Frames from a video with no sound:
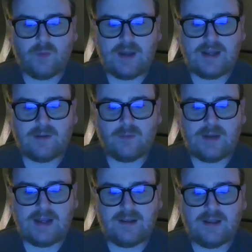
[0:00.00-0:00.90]
white, and
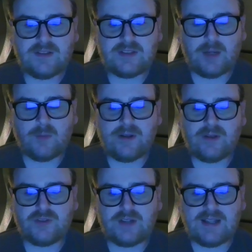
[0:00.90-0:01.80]
red
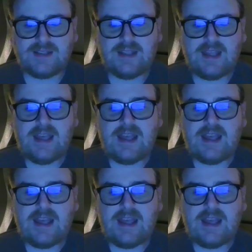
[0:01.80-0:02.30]
ceremonial dress